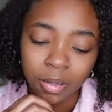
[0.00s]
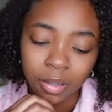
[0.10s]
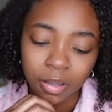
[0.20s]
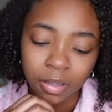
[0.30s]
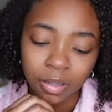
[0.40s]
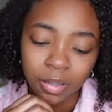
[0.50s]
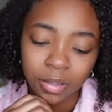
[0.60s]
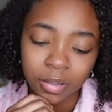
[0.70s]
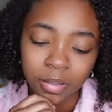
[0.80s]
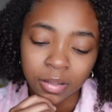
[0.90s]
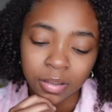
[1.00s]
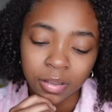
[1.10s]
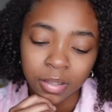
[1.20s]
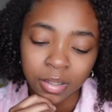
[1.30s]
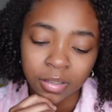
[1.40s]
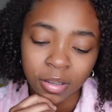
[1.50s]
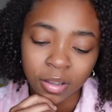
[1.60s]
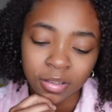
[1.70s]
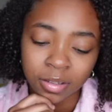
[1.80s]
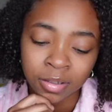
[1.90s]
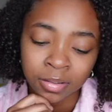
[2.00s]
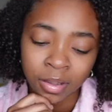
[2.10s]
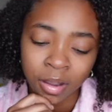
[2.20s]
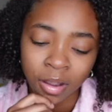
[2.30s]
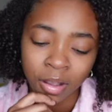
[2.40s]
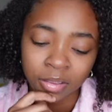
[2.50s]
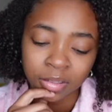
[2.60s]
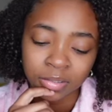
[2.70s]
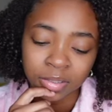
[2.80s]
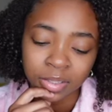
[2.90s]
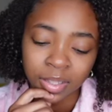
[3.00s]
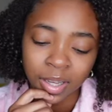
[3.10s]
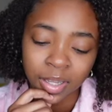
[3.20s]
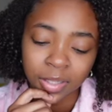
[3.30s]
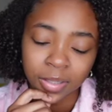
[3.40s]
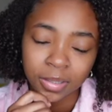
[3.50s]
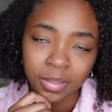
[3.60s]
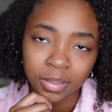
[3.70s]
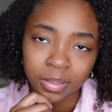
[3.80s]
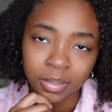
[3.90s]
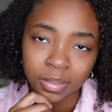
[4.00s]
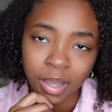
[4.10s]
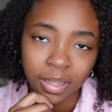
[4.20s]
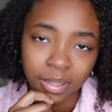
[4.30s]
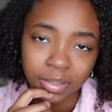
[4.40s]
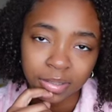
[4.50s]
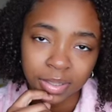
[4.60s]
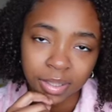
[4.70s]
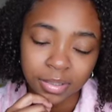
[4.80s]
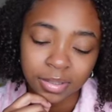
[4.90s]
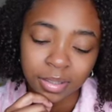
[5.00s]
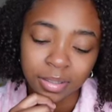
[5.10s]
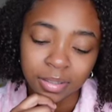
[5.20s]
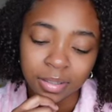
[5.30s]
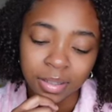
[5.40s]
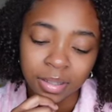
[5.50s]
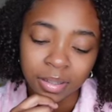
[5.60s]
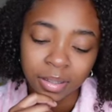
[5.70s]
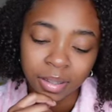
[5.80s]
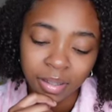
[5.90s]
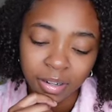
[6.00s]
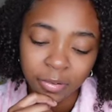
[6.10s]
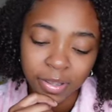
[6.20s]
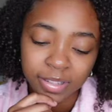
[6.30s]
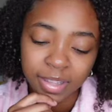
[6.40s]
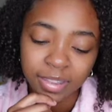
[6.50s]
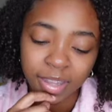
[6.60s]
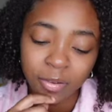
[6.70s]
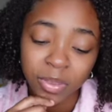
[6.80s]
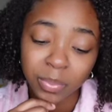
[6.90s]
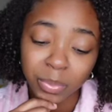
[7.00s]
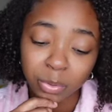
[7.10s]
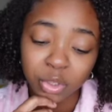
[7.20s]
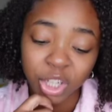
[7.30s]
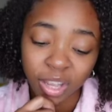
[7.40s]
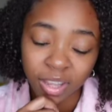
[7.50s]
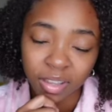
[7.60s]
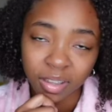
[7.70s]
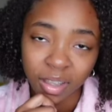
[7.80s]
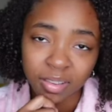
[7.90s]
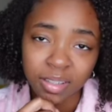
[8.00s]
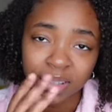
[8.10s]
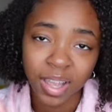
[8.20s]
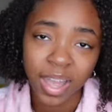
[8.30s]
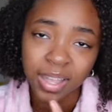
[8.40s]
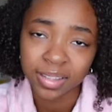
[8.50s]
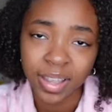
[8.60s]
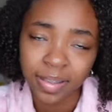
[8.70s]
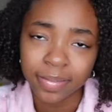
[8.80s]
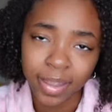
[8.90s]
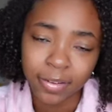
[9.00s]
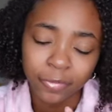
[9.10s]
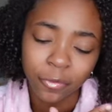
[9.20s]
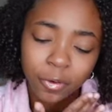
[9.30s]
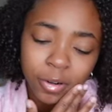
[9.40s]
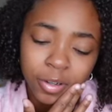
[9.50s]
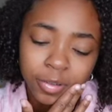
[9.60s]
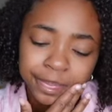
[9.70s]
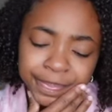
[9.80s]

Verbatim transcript: And then this authentic authenticator, I think that's how you said it. Anyways, that thing with the blue check, I think that I had to have that for